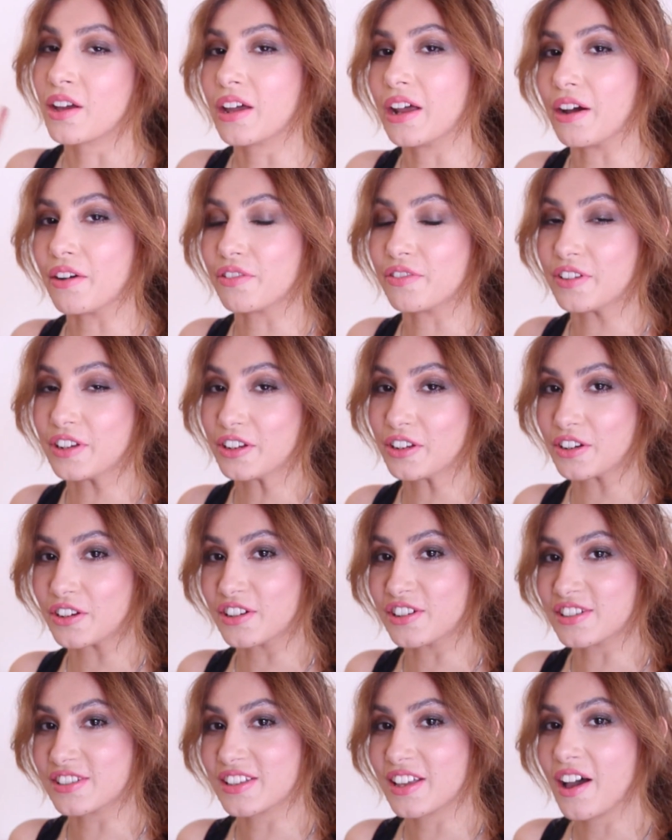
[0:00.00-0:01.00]
Now,
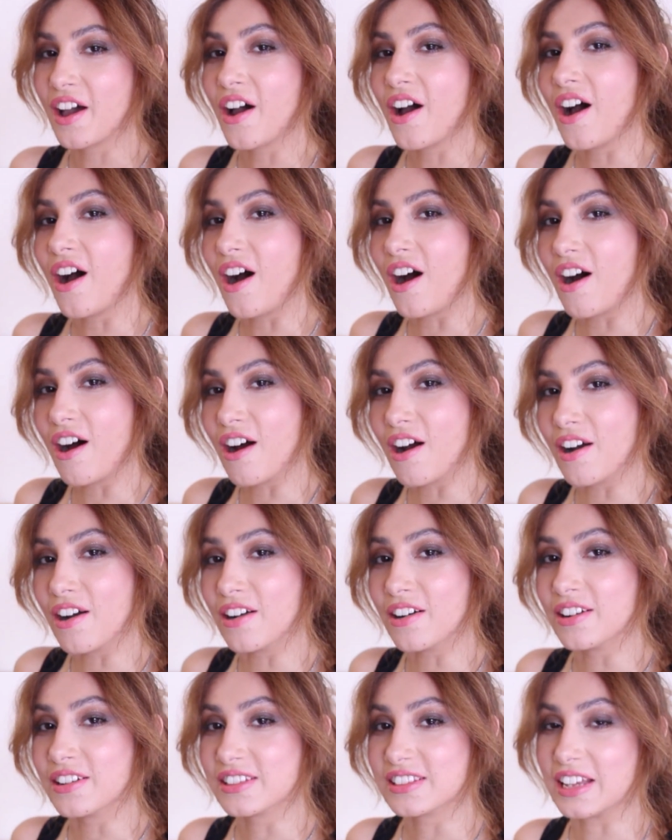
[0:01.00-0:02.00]
fingers
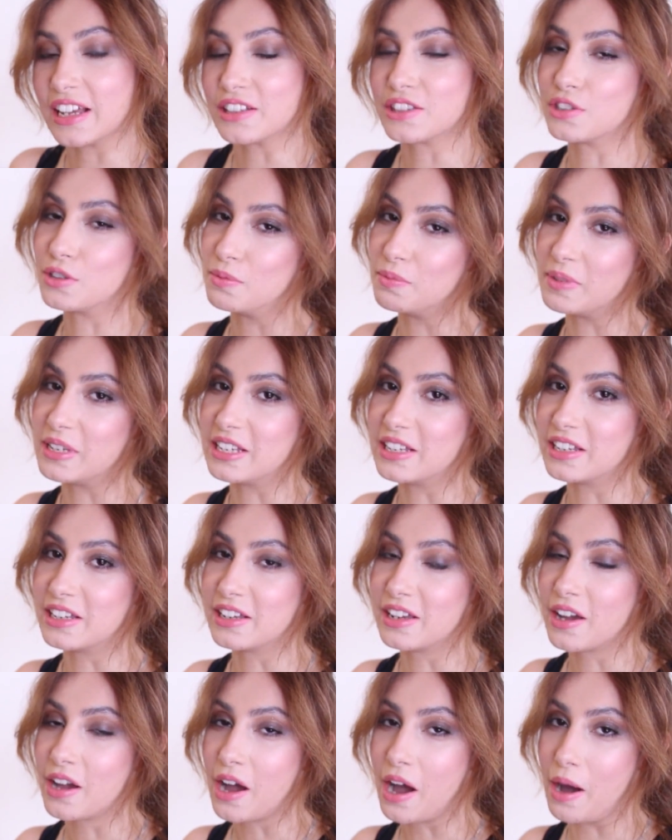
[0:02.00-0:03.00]
are said to be
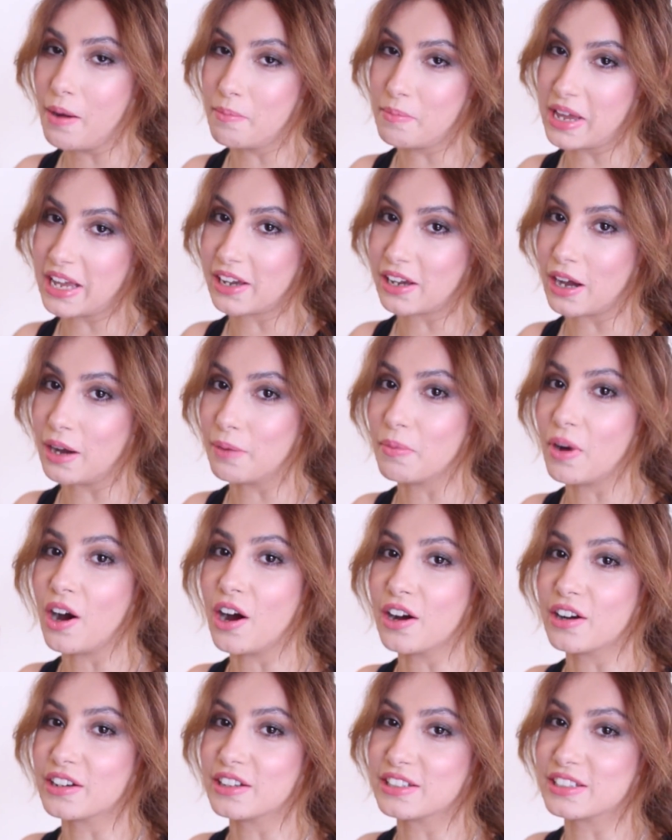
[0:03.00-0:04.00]
a makeup
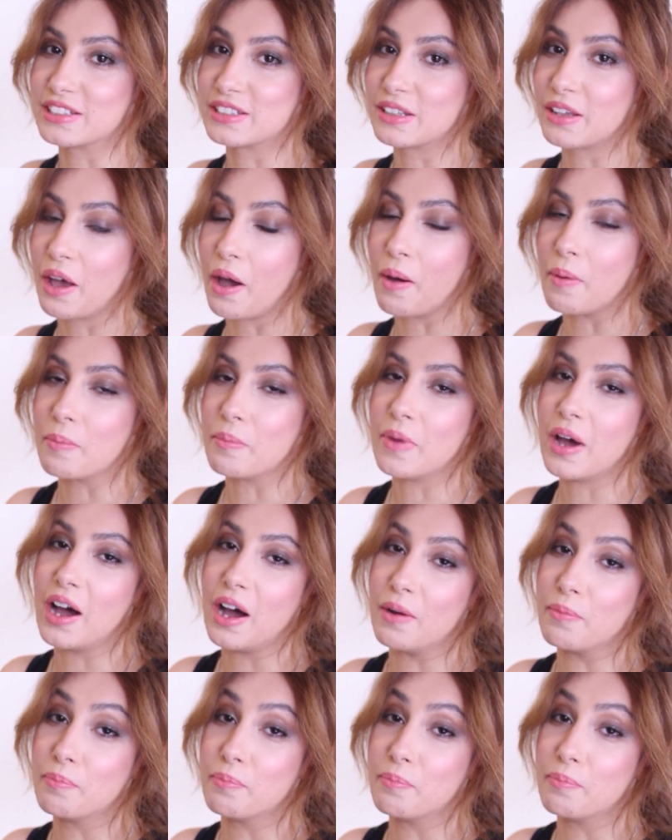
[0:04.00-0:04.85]
artist's